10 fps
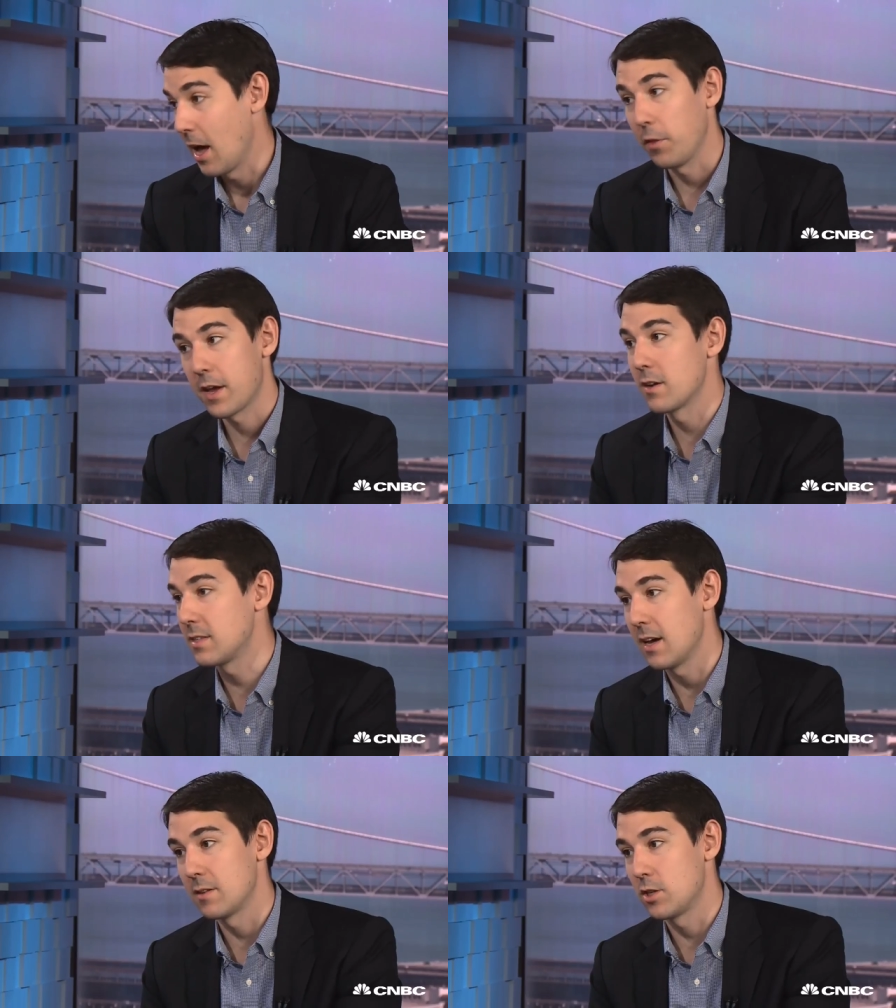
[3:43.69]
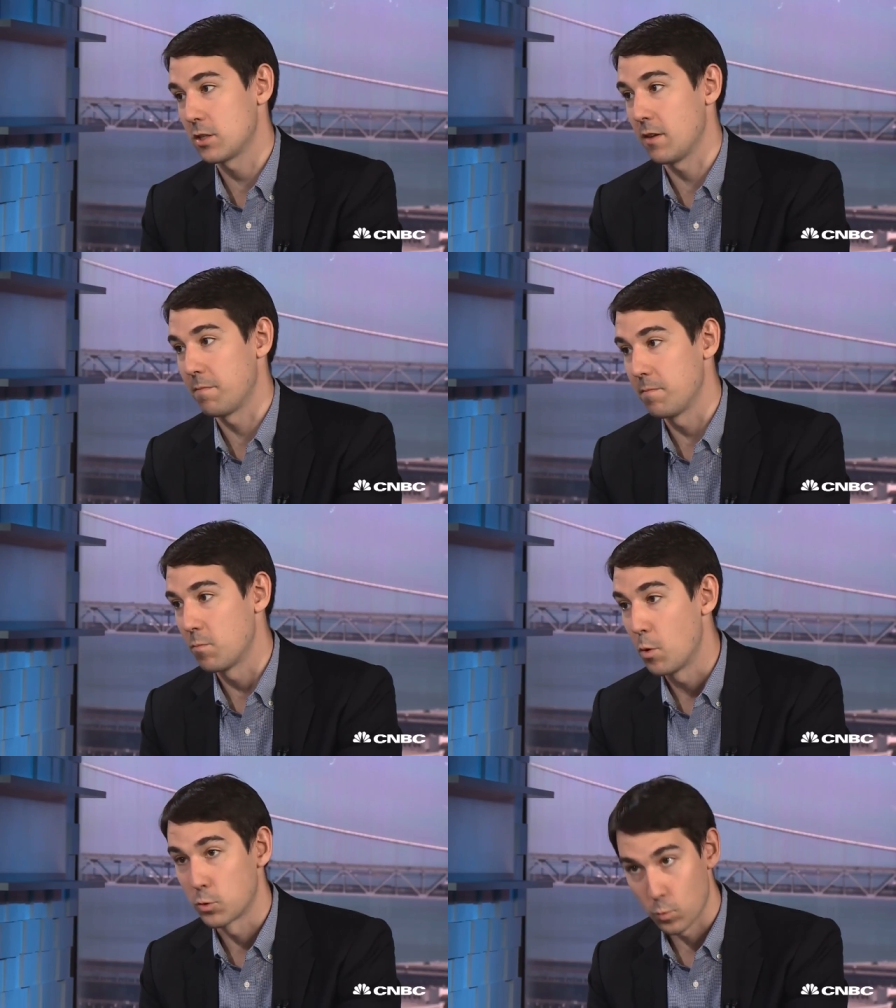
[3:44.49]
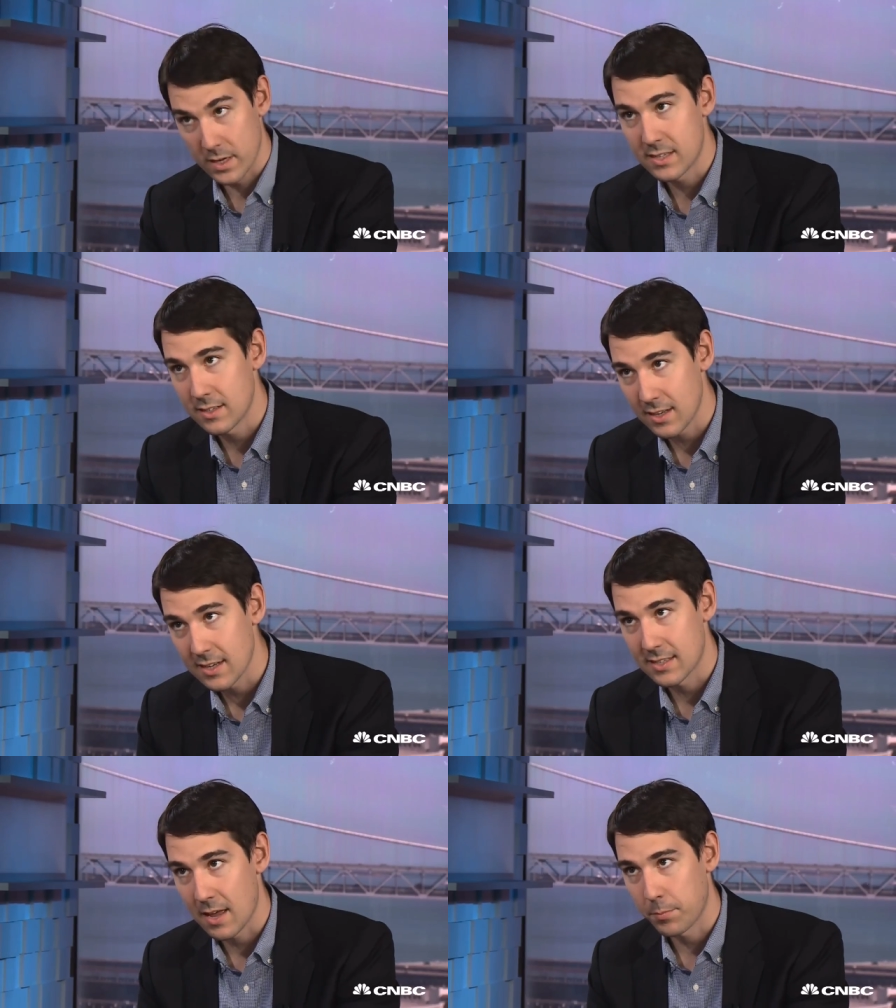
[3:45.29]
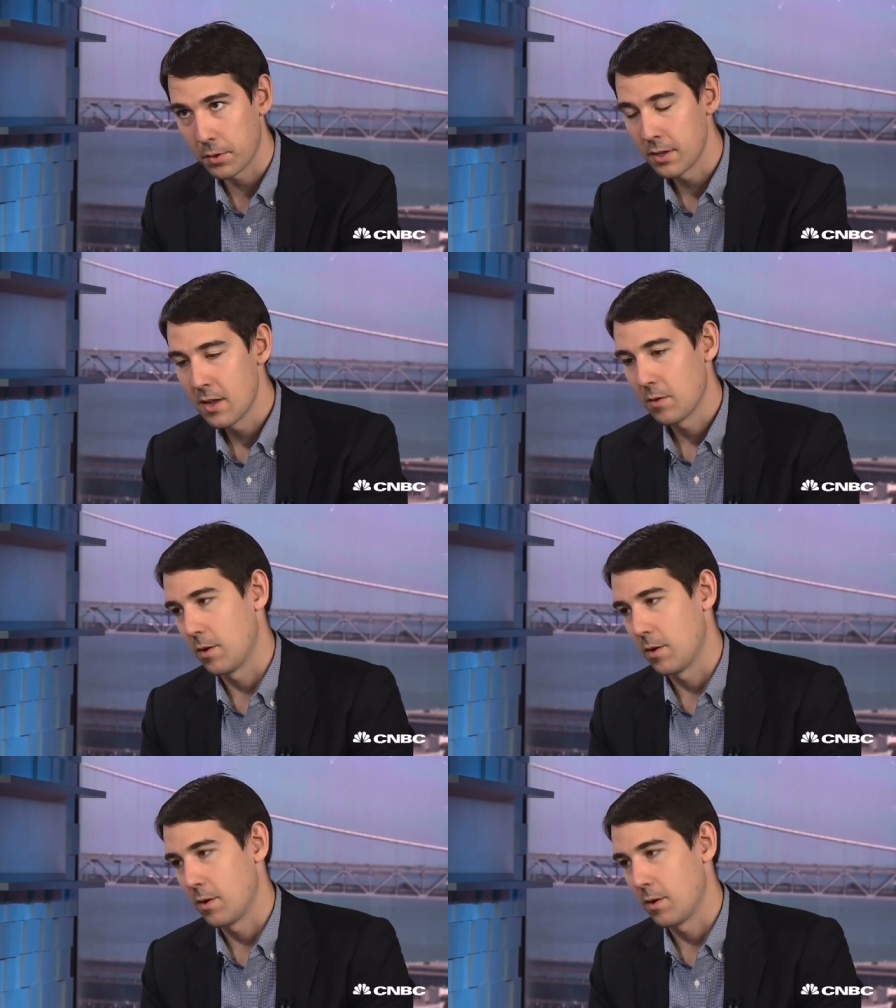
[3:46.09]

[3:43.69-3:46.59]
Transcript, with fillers: Healthcare is the, just the most recent example.